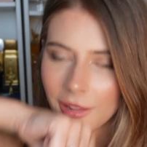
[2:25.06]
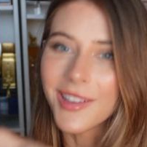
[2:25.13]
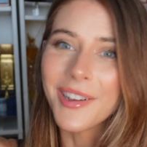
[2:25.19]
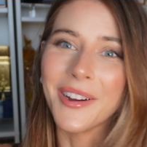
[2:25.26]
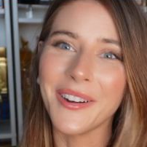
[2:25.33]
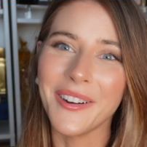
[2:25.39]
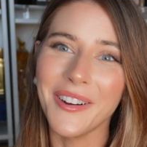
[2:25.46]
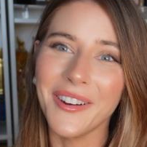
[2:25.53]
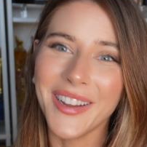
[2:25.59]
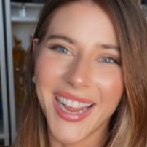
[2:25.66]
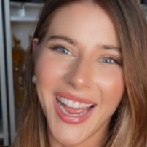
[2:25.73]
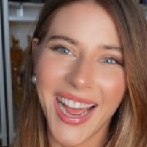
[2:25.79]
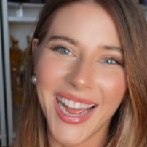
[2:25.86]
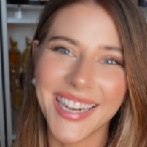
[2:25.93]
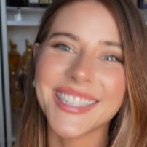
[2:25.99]
Oh
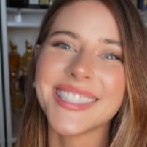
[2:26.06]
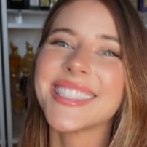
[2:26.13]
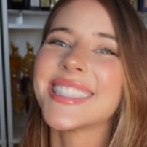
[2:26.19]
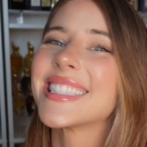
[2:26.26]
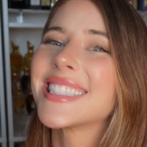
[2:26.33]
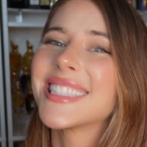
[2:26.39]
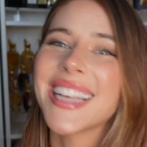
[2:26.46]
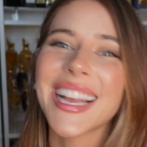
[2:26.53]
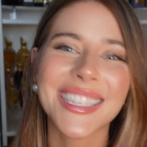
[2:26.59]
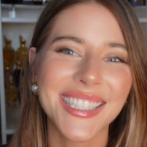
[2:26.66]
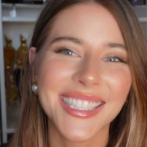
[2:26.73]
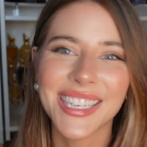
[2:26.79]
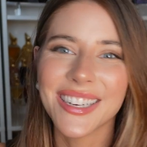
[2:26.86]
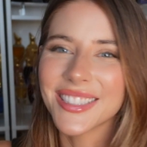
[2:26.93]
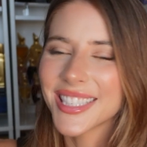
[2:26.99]
yeah, it's
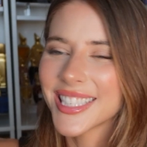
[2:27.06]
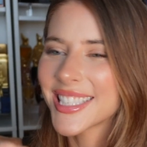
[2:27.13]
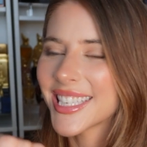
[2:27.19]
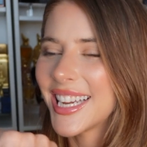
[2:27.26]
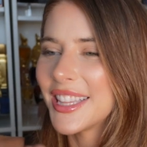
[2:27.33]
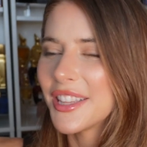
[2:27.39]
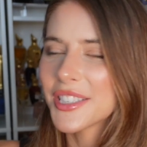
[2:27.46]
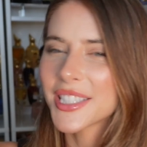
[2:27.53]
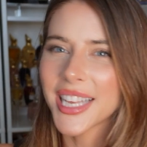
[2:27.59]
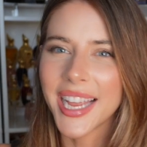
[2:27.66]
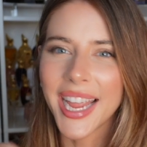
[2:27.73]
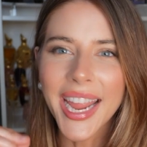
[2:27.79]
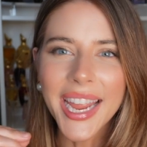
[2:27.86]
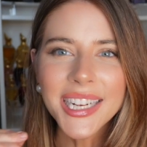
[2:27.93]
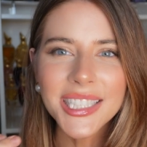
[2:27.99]
sexy on the skin. There's a
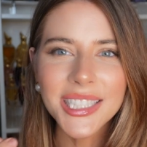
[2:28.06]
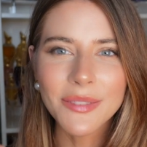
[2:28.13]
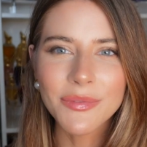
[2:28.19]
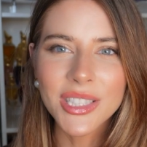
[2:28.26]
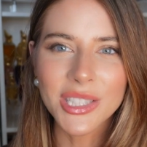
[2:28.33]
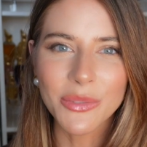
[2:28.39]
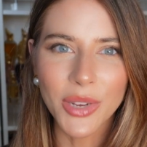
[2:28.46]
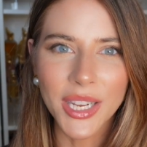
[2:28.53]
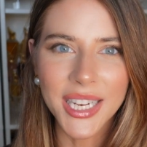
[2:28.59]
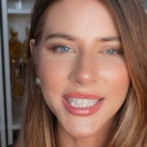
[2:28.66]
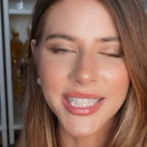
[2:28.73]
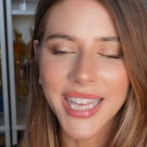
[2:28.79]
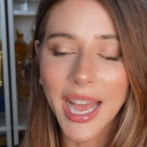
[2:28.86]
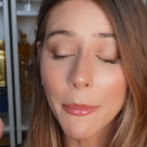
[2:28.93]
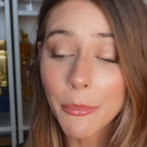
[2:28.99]
hint of
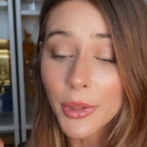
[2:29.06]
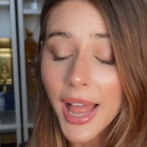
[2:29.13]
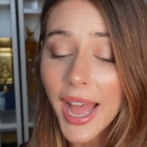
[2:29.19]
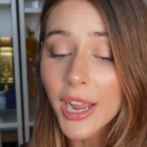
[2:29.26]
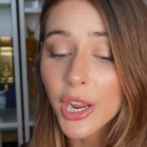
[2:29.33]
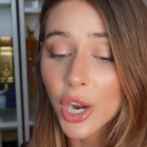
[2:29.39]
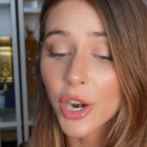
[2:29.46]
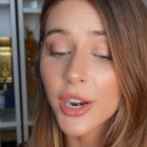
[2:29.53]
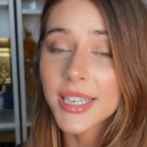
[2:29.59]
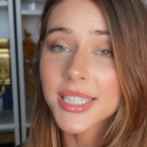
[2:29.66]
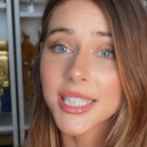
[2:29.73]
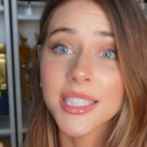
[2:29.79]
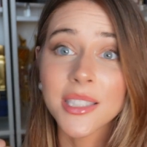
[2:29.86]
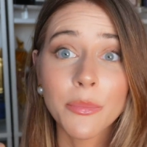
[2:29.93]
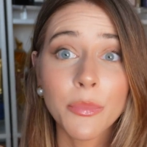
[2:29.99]
sweetness. That black currant
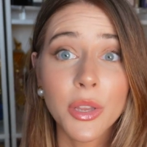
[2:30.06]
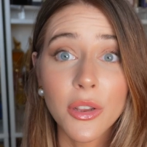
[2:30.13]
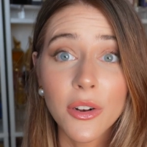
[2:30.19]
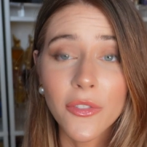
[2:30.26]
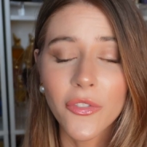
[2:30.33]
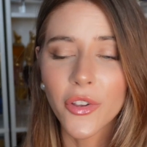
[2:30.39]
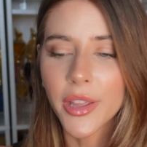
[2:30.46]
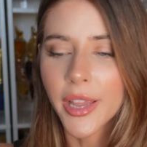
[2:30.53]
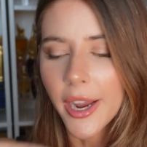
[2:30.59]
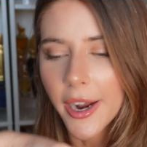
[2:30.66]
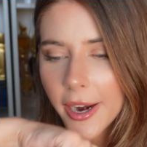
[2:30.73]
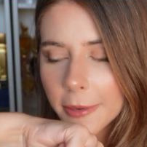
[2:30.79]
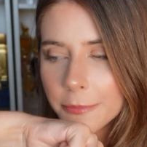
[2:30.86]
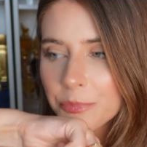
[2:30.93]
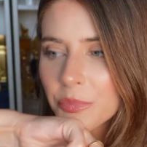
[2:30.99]
is beautiful
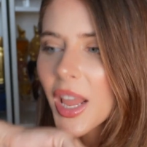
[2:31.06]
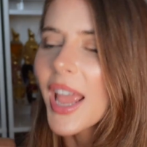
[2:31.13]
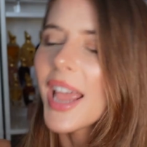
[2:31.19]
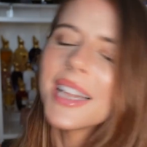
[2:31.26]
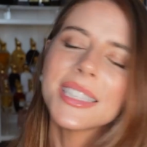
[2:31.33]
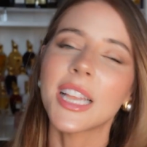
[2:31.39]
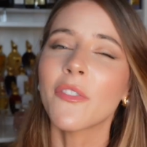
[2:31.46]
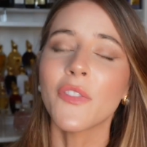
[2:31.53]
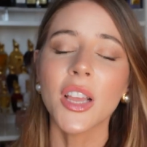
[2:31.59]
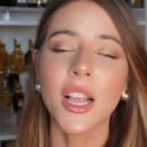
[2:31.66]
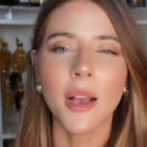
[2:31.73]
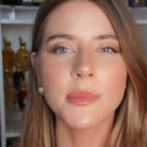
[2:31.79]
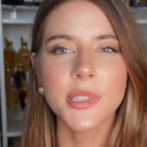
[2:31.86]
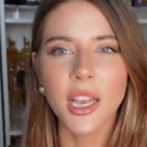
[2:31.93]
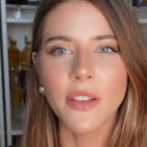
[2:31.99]
here. Definitely
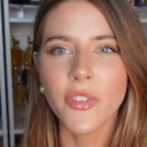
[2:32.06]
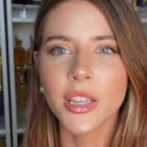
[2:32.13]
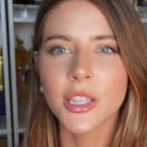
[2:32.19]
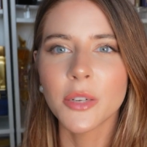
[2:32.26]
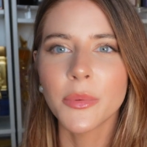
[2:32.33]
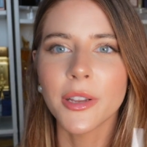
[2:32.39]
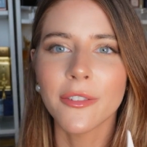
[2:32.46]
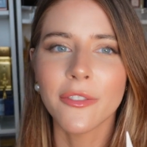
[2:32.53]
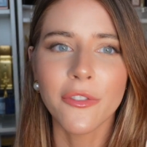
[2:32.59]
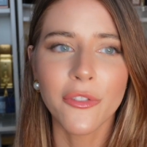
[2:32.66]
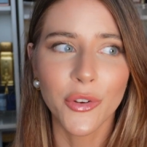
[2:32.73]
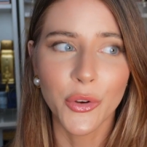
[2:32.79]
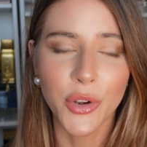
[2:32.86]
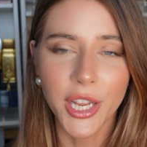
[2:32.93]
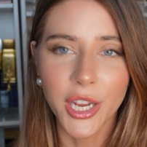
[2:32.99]
comes off a little bit
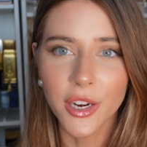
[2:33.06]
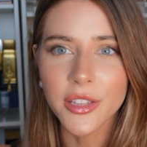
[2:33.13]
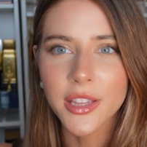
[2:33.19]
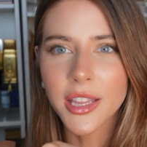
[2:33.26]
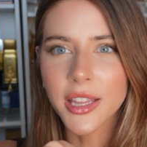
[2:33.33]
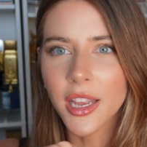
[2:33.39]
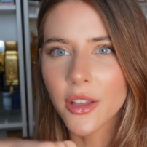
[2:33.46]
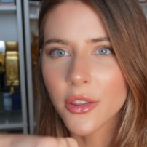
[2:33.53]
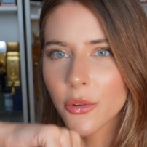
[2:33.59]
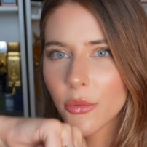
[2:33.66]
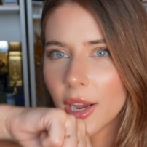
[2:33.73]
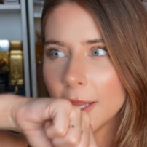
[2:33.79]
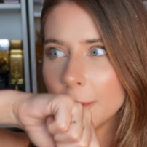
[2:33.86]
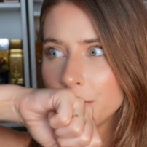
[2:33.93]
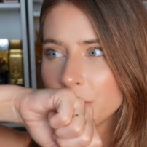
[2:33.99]
fruitier than the other
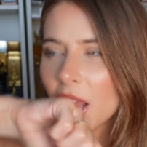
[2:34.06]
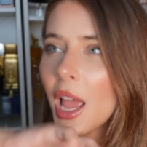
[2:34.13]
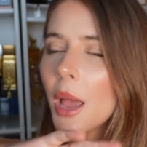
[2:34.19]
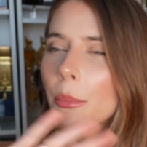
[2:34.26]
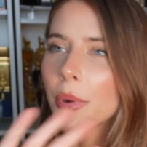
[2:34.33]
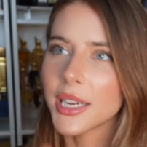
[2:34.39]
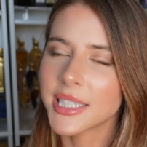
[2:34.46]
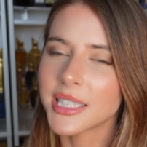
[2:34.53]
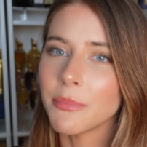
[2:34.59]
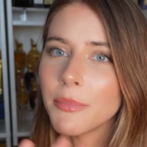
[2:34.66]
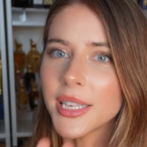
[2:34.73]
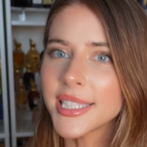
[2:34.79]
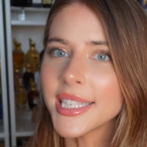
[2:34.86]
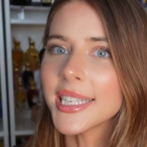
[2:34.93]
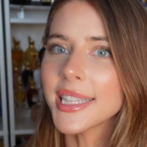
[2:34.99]
one, but it's
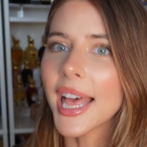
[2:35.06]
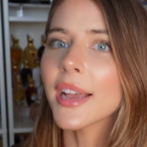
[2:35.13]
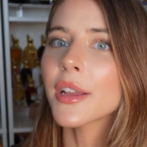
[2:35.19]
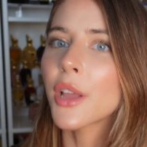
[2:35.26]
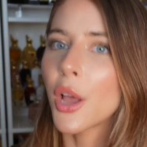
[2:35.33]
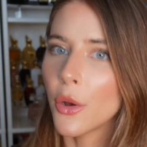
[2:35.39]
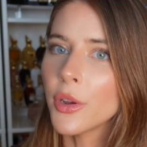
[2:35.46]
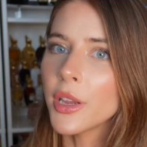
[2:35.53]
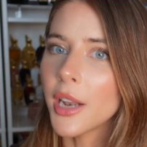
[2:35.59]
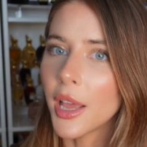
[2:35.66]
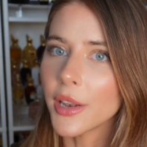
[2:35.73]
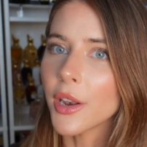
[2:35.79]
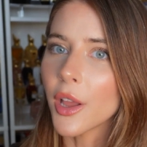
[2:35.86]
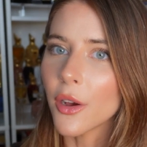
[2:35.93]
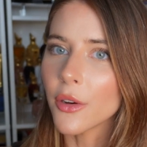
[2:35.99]
missing that
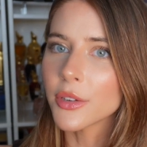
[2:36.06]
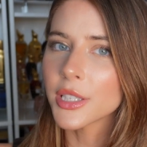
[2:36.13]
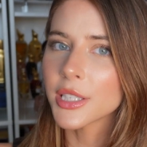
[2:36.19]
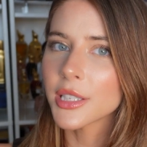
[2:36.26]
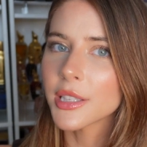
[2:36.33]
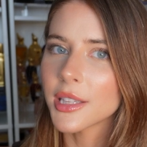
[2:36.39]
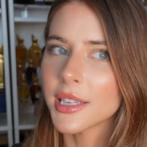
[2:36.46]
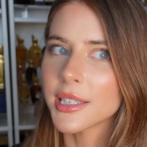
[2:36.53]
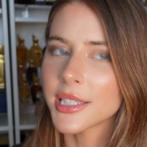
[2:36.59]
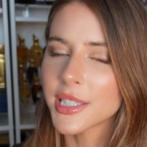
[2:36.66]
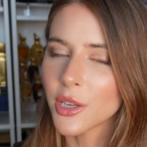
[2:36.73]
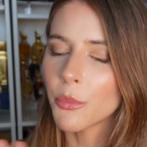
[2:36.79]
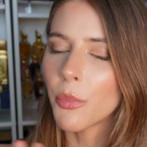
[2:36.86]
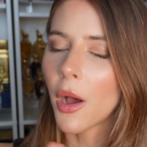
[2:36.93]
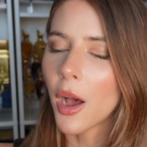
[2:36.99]
coconut note that is
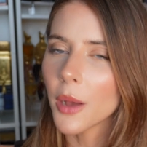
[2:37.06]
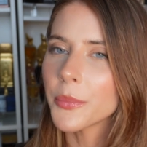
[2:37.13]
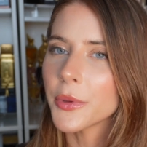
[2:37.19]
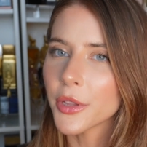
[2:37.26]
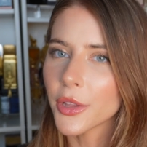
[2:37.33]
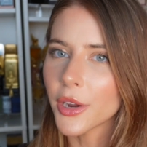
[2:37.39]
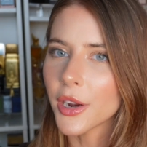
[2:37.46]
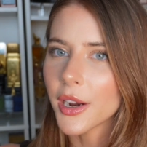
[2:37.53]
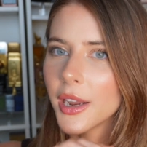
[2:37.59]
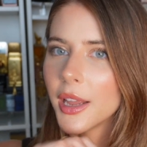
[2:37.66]
so popular